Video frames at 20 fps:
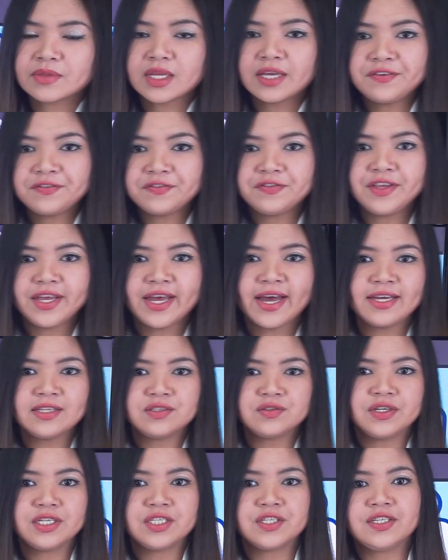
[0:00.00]
if
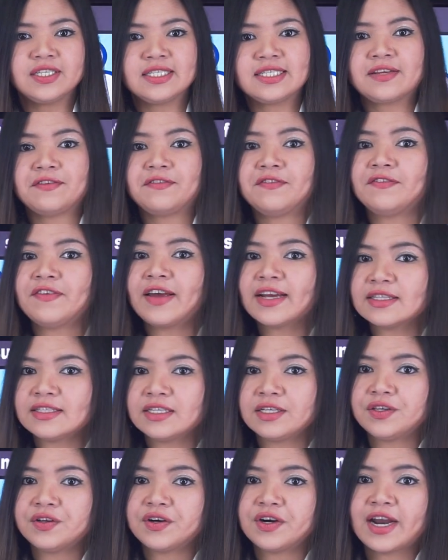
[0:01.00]
dehydration is
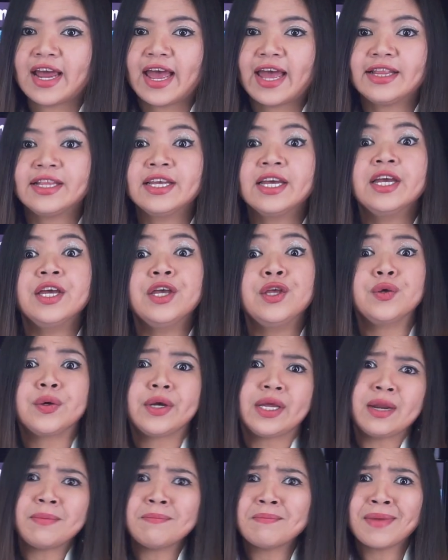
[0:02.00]
affecting your head, you
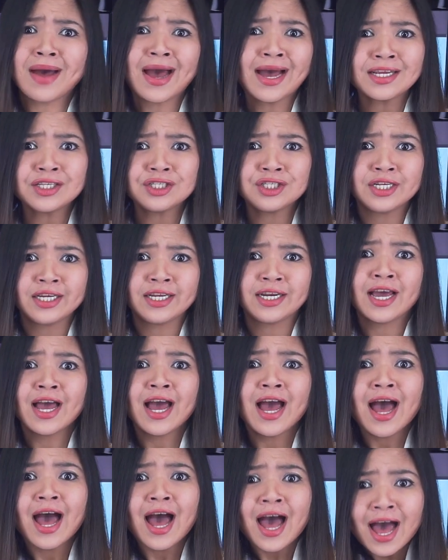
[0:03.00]
can imagine
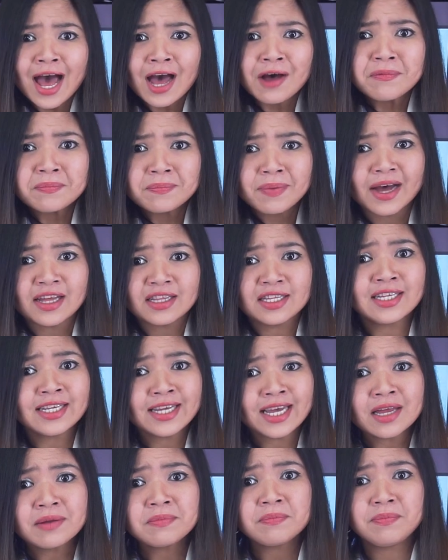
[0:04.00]
how bad it
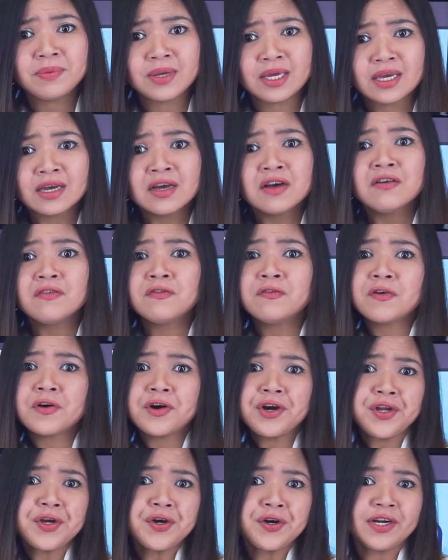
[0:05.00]
can be
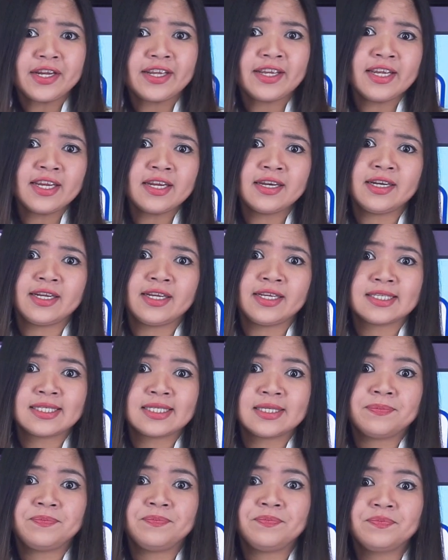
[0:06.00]
for your
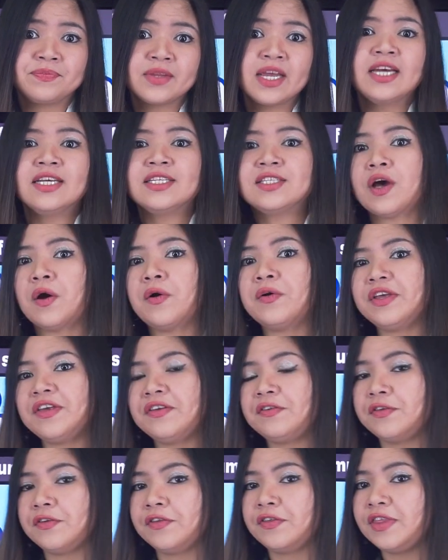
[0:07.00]
kidneys. So
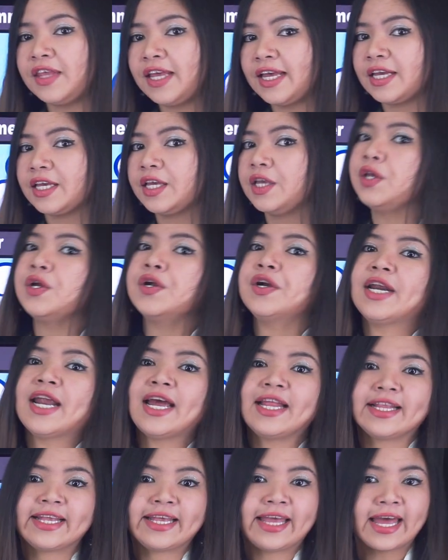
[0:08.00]
if you think you're
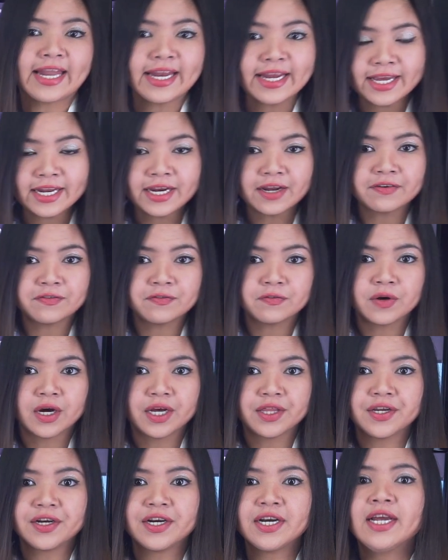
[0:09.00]
not getting enough
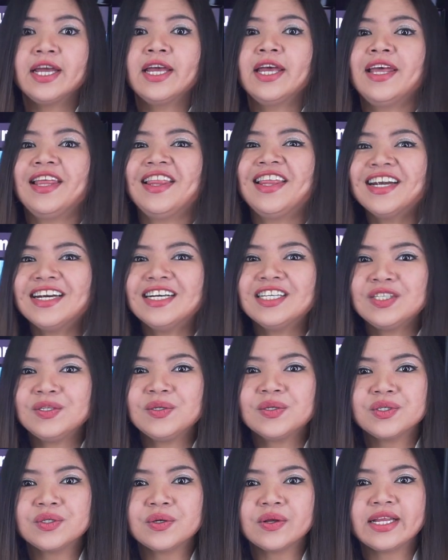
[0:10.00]
water, there's
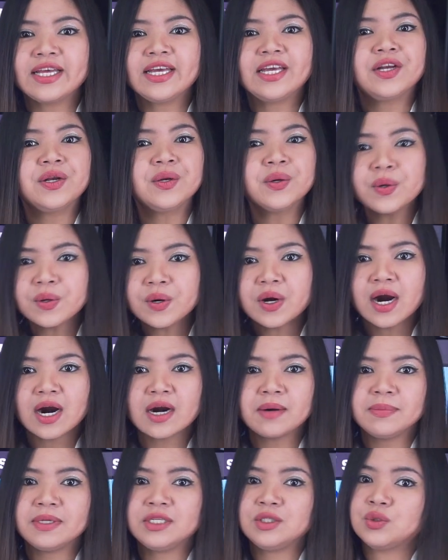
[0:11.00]
usually no
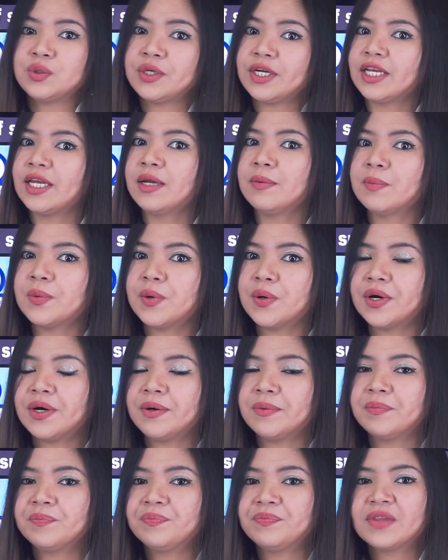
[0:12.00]
harm in drinking
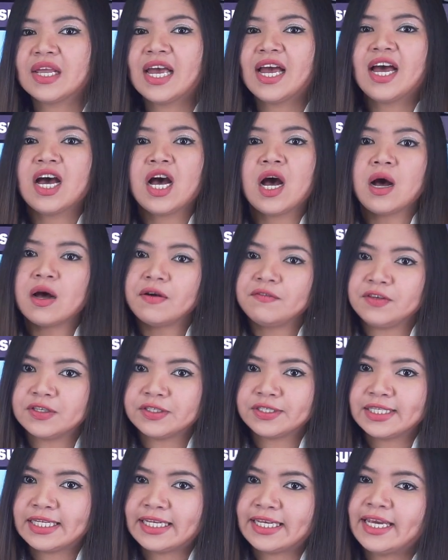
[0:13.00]
more.
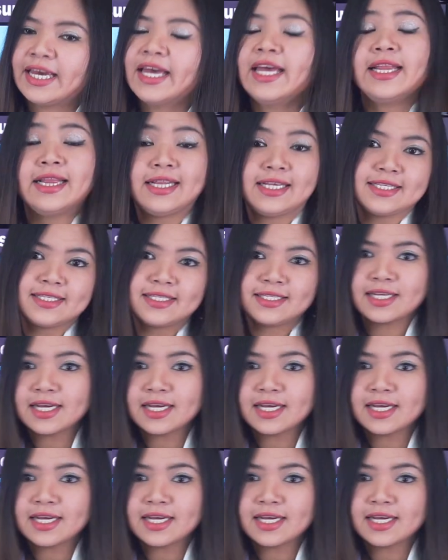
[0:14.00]
Obviously, this